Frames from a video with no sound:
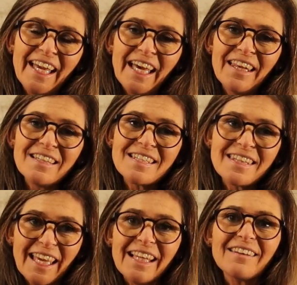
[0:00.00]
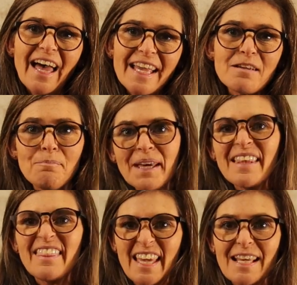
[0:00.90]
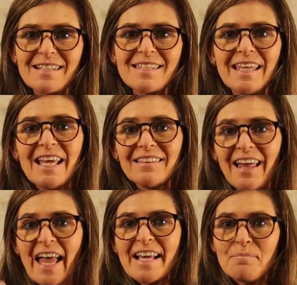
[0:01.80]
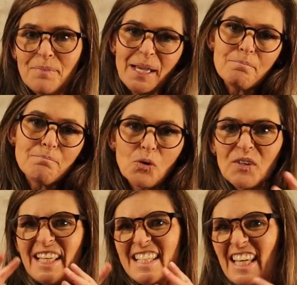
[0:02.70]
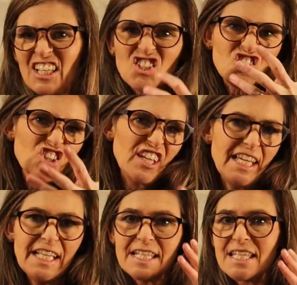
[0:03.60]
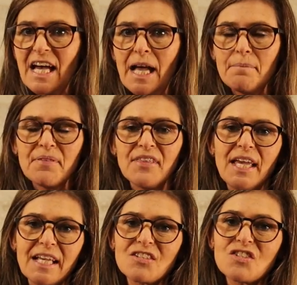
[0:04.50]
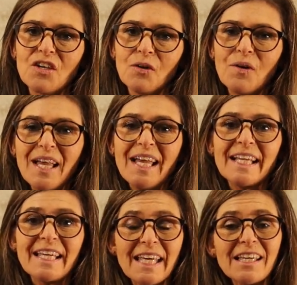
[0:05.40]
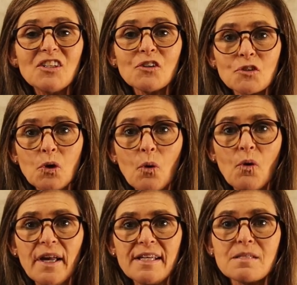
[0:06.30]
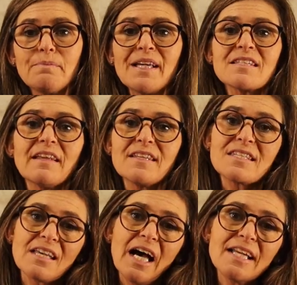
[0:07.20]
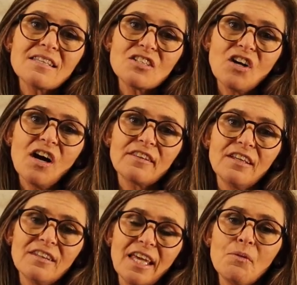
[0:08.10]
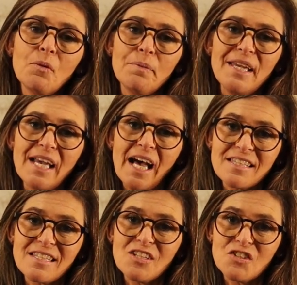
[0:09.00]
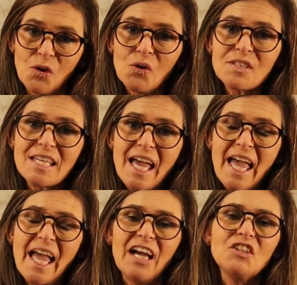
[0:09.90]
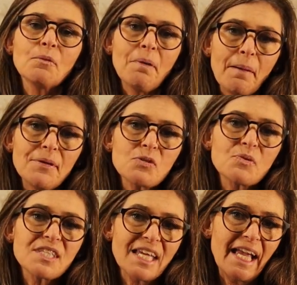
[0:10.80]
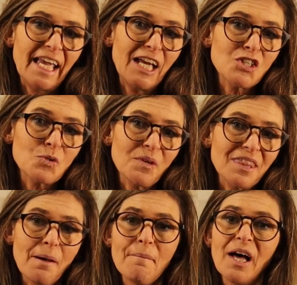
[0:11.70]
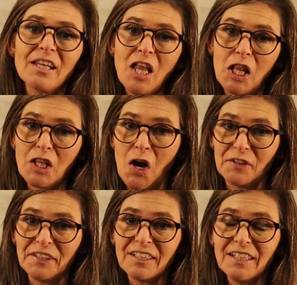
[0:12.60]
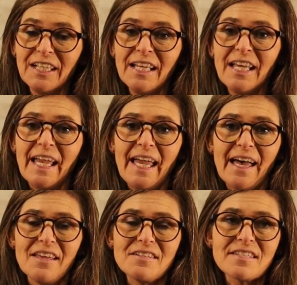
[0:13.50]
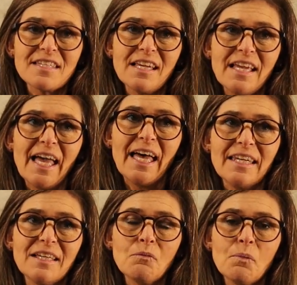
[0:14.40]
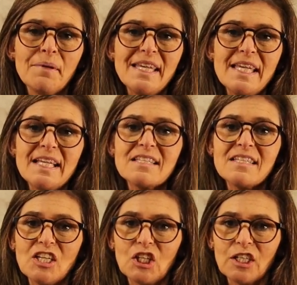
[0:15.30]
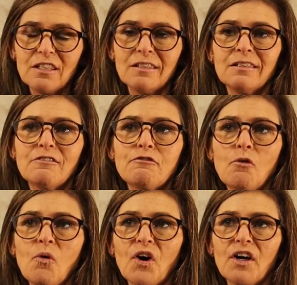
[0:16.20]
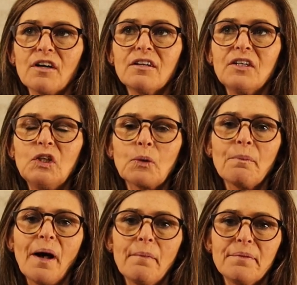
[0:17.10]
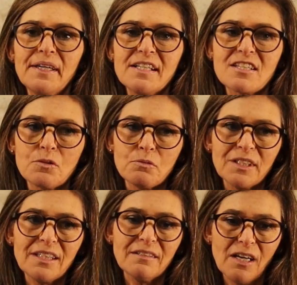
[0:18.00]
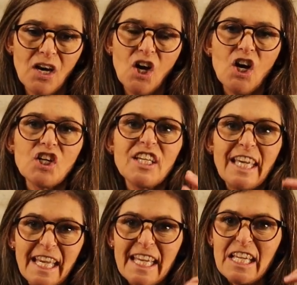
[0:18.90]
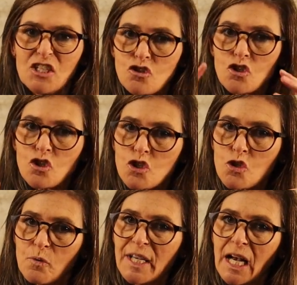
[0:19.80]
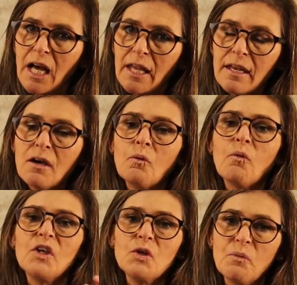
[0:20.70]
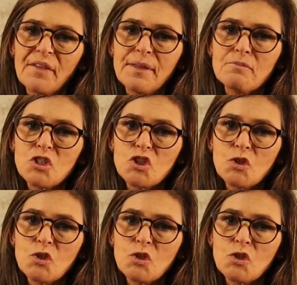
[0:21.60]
And they like big things. They like big, bulky, textury type things. So get your toys based on the size of dog that they will be as an adult, and your puppies will stay engaged with them a lot longer. And it will be easier for your puppy to really get into chewing on what you want them to